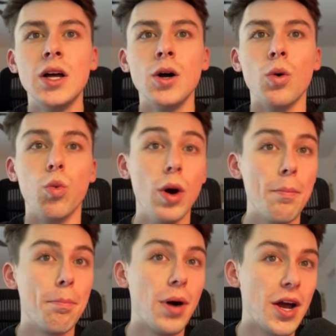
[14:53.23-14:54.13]

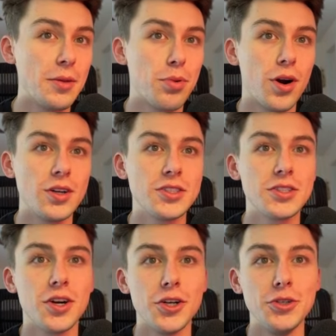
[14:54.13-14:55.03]
What body parts
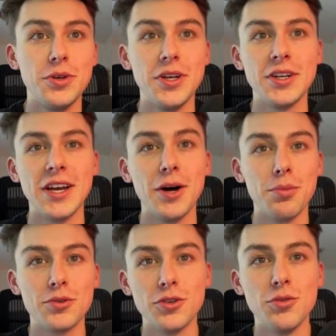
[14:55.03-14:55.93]
are you here to help
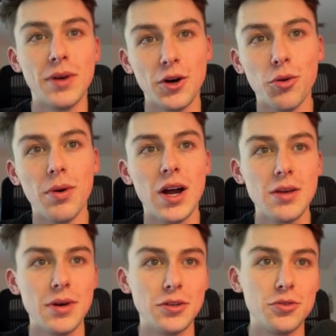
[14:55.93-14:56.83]
groom? My whole body,
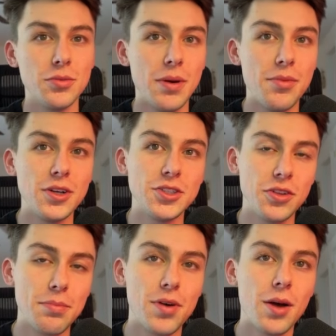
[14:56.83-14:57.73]
my groin, my beard. So they
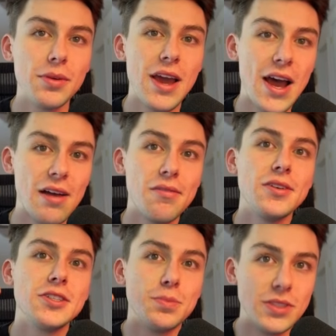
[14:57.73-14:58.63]
probably have
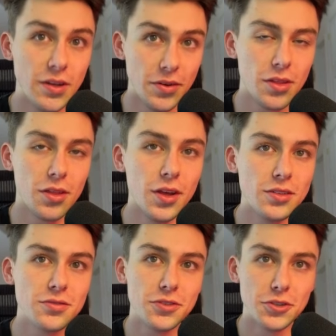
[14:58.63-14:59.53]
specific things
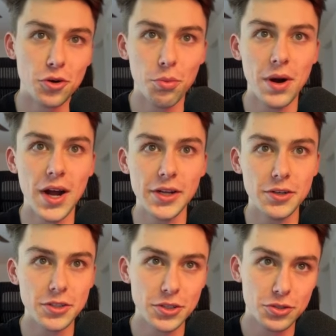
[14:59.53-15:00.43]
for your whole body or
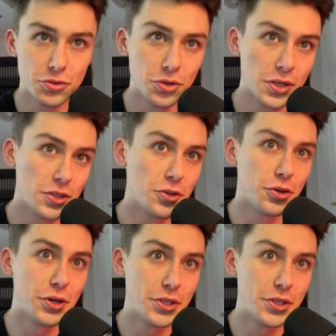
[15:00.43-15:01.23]
your groin or your